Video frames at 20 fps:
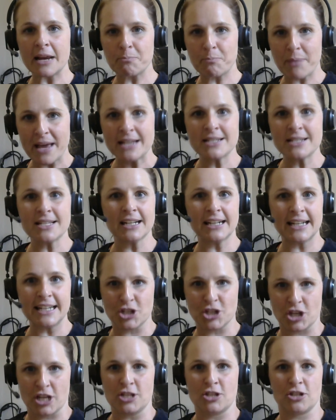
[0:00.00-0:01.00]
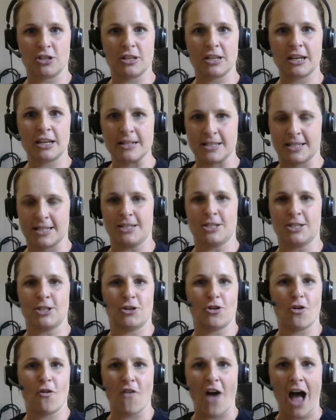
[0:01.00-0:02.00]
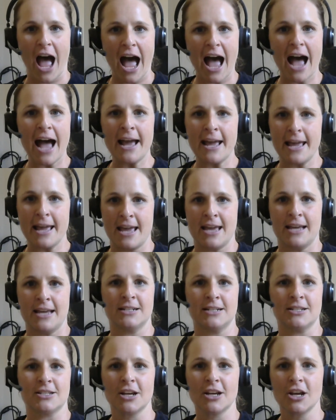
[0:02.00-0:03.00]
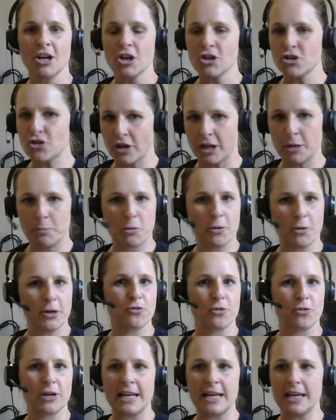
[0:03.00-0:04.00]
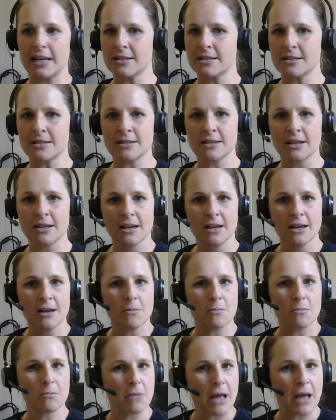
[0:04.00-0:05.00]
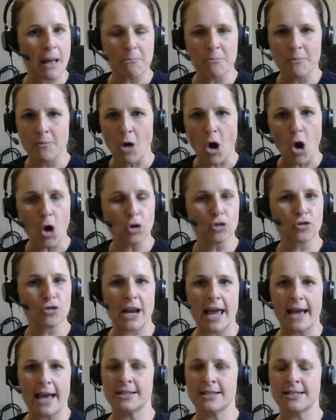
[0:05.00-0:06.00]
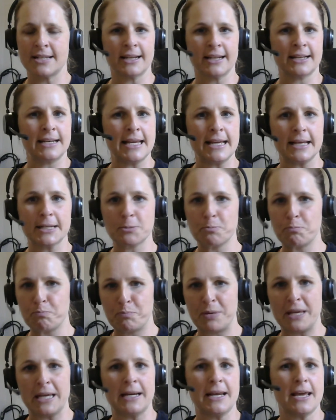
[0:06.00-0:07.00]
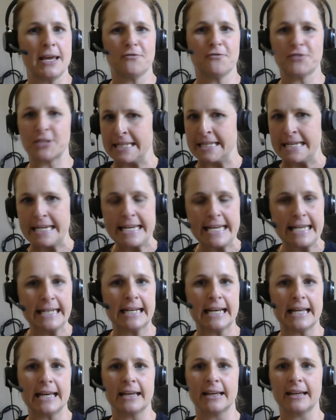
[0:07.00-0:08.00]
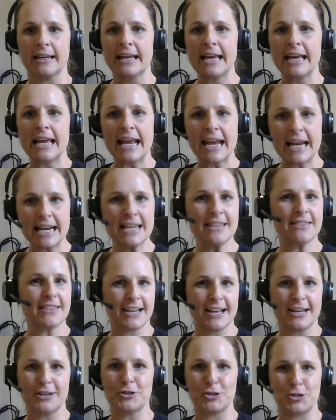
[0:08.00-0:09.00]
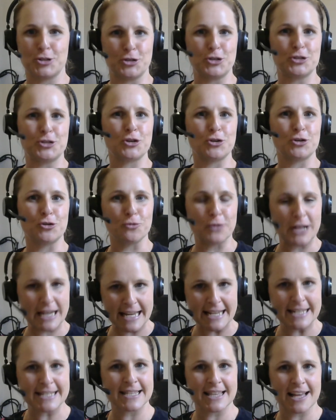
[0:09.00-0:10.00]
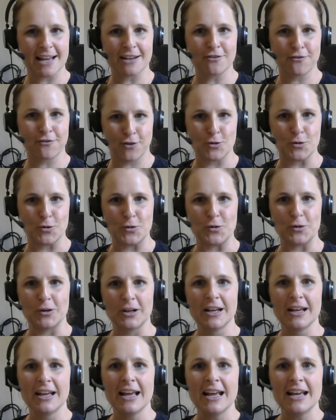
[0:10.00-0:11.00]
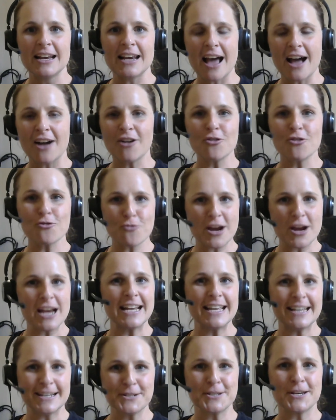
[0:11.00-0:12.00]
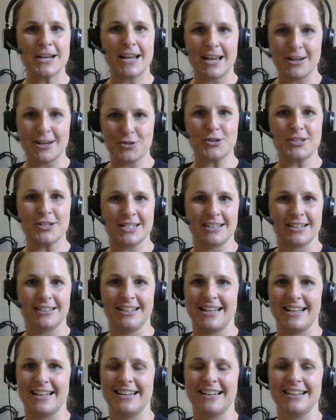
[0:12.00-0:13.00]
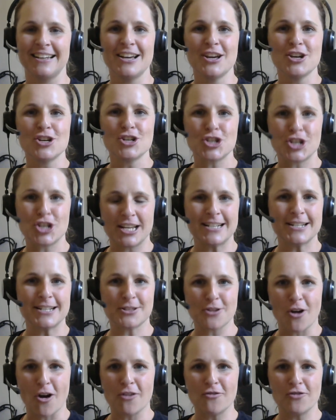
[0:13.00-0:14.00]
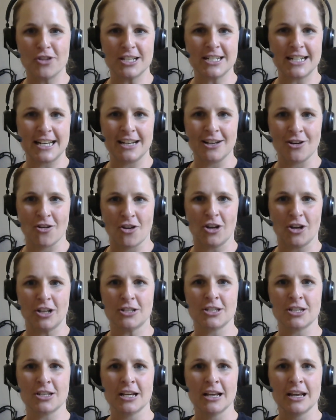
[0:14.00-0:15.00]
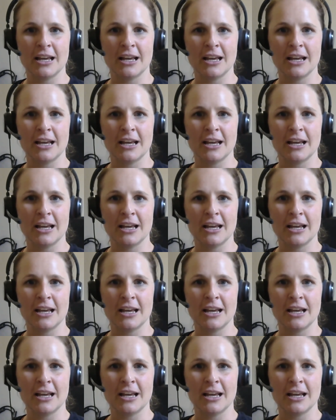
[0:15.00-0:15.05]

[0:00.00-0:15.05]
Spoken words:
it basically just consisted of high-end trigger point release, hold relax techniques, PNFs, needling, anything I could do to release that floor. Now, really interestingly, she's obviously not